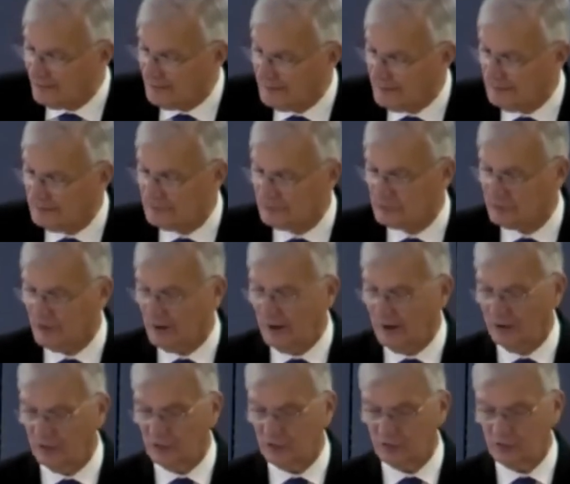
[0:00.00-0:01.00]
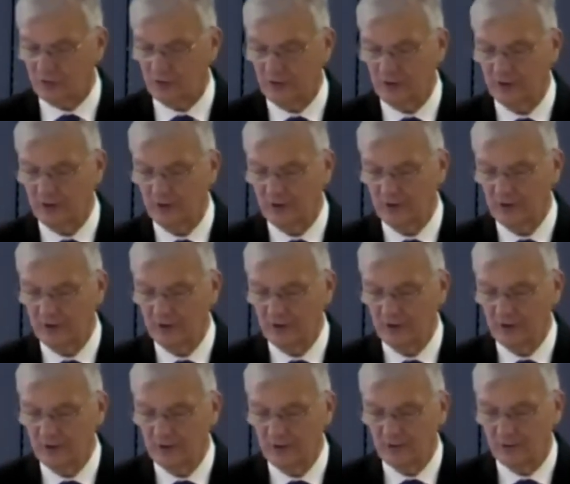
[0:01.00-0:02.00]
Christ.
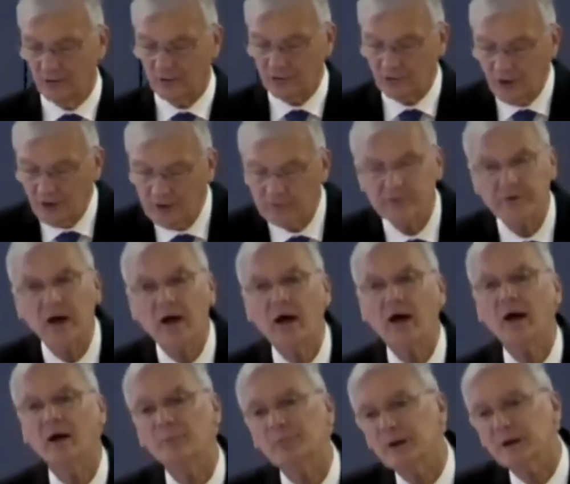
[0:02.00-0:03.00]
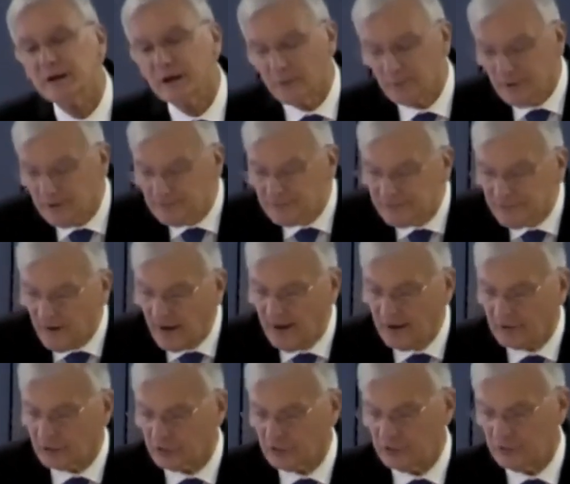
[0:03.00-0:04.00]
The Son of God becoming
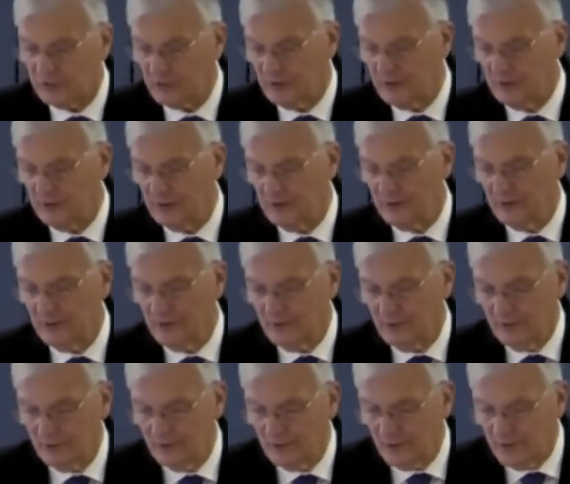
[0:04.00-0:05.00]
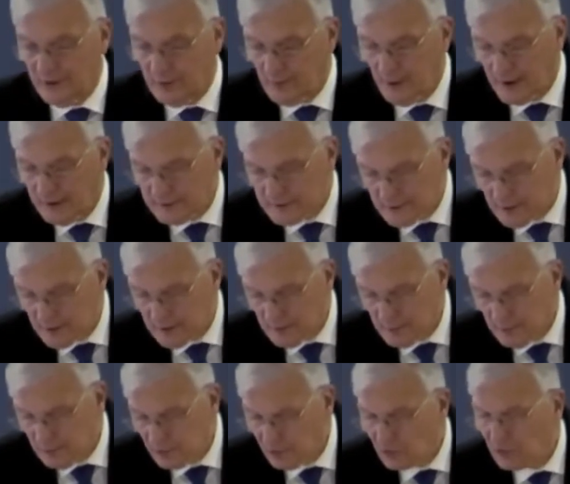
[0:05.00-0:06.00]
flesh, that He might come to
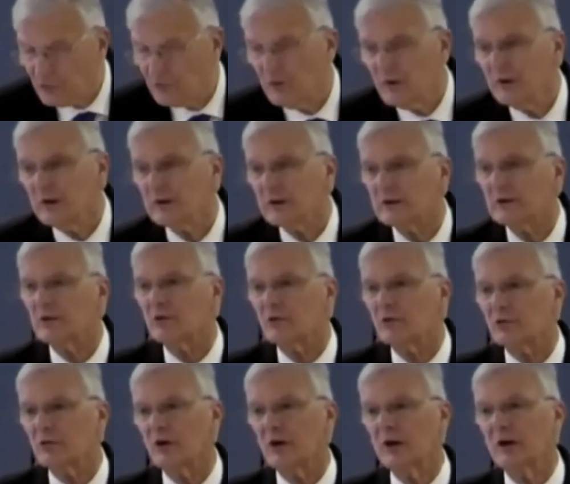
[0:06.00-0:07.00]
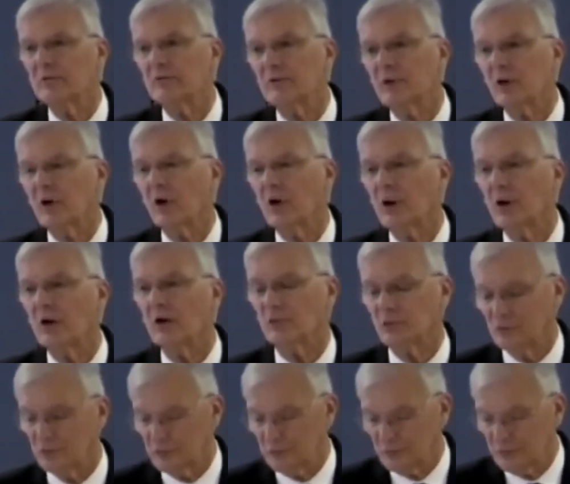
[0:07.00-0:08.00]
seek and to save the
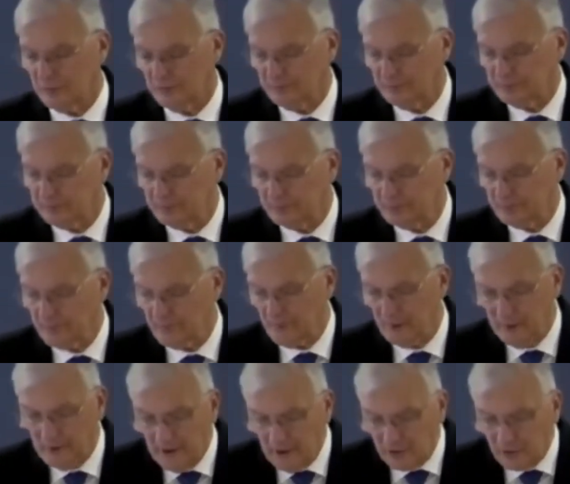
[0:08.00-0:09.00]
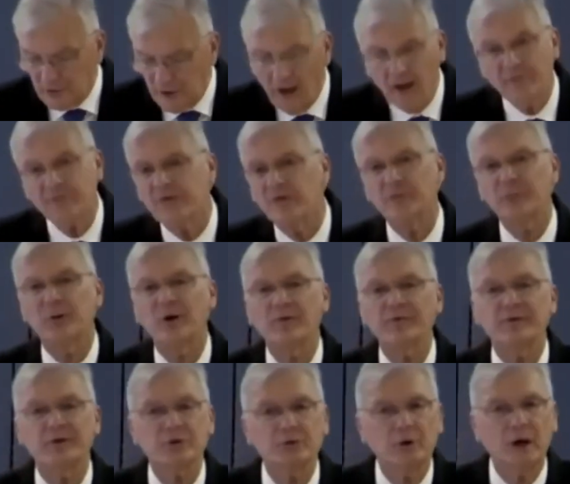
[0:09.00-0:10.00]
lost. His life of perfect
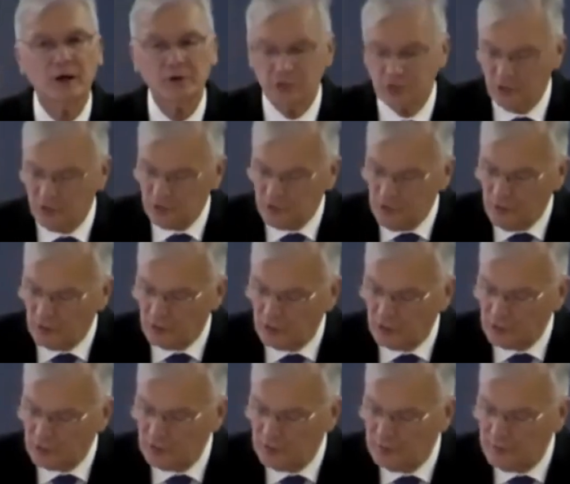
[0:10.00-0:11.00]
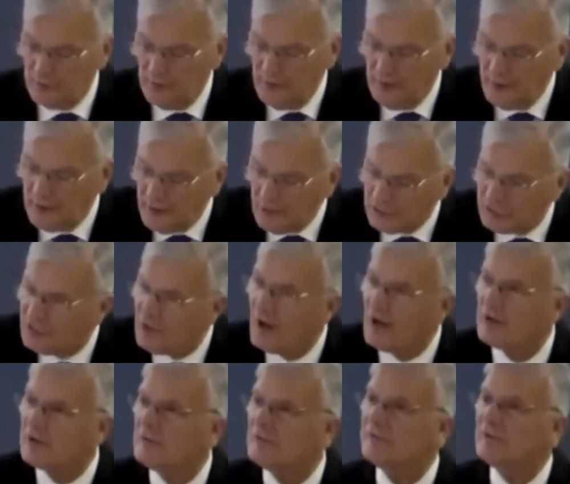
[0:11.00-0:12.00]
righteousness, His
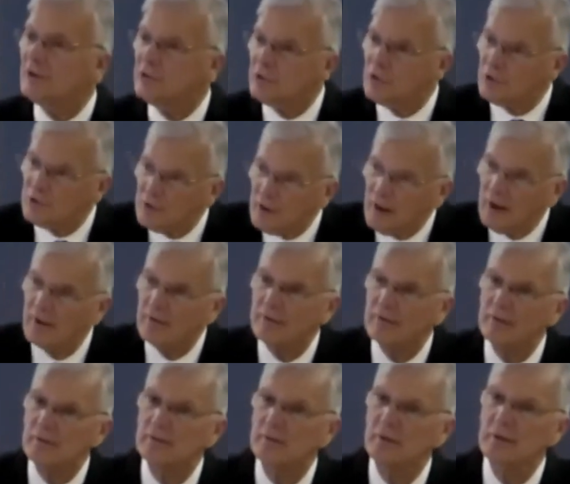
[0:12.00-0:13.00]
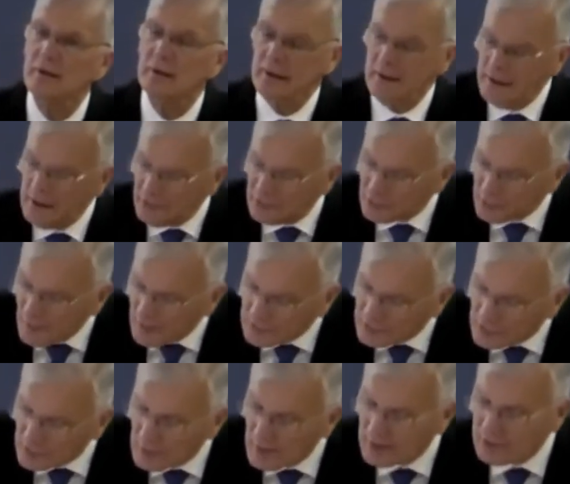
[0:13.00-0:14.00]
sacrificial death, His
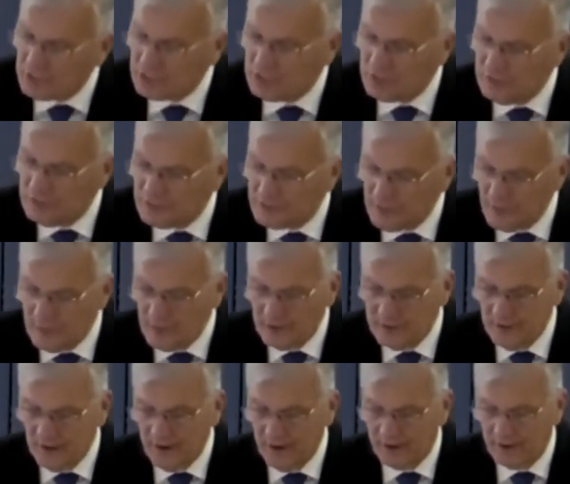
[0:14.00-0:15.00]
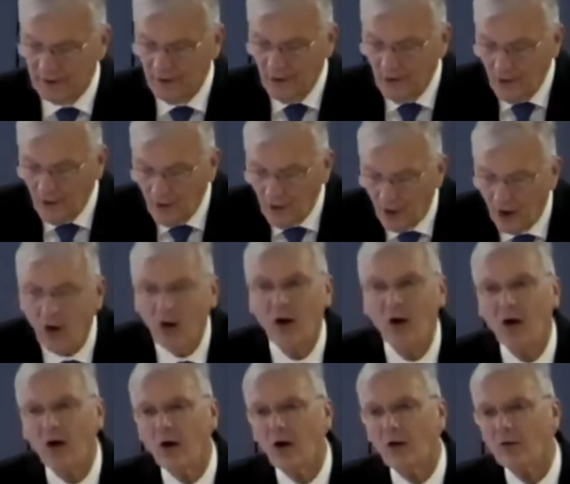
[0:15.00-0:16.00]
resurrection from the dead.
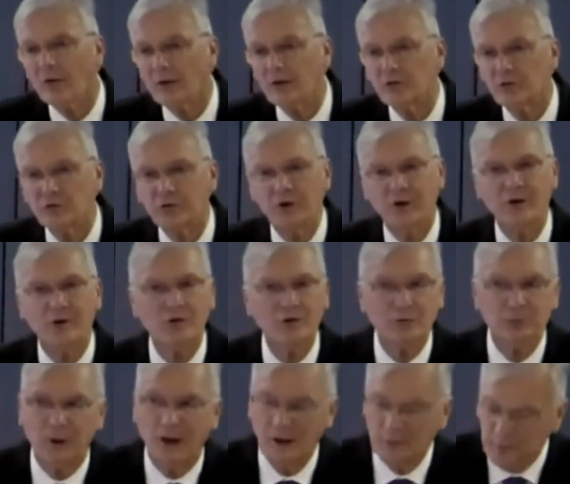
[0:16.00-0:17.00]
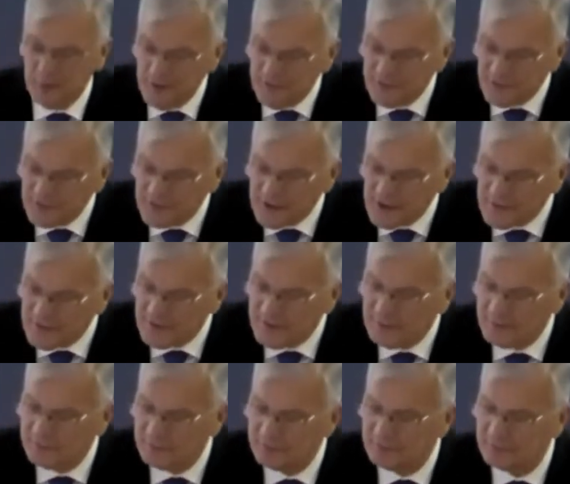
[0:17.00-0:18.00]
All that sinners might be forgiven,
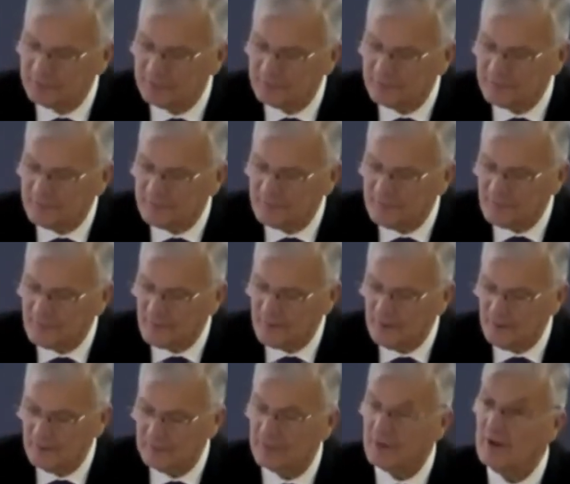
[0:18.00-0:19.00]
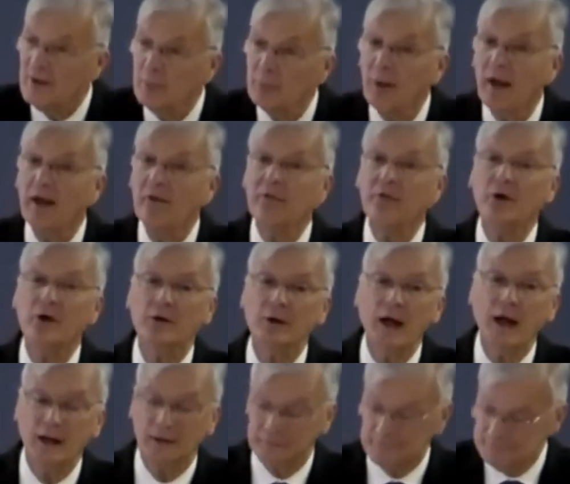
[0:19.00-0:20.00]
for He paid their debt
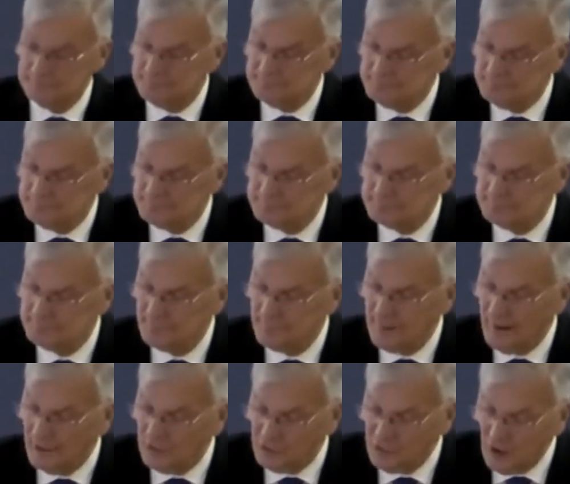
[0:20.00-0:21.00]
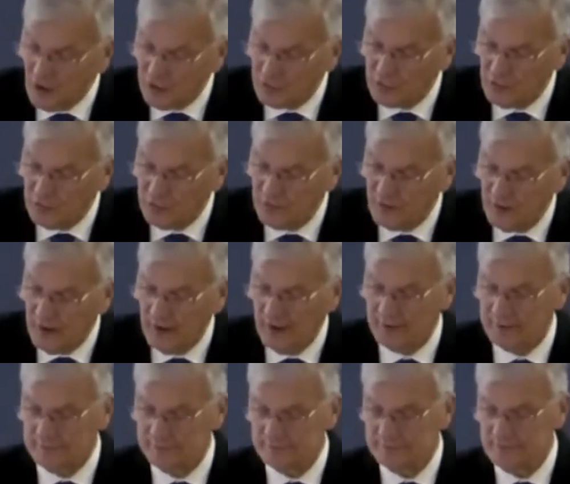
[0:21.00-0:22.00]
and justified,
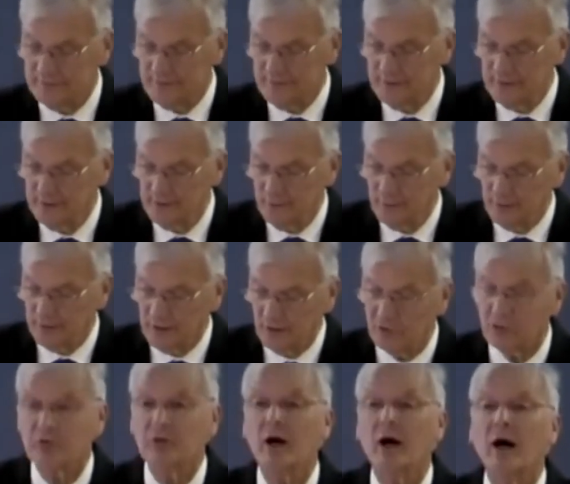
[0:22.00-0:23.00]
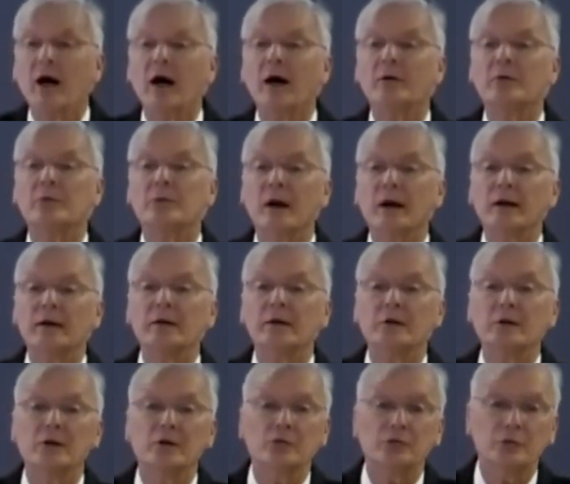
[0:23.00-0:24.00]
because God reckoned
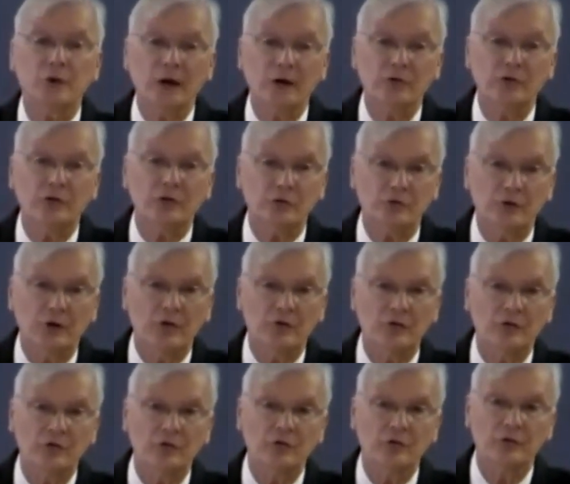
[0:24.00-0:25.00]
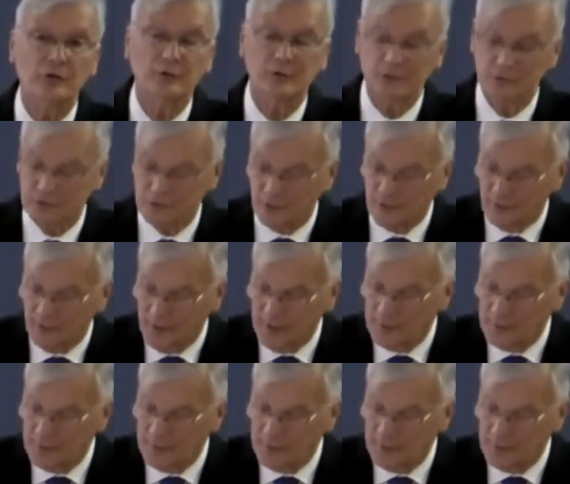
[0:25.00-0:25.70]
His righteousness to them.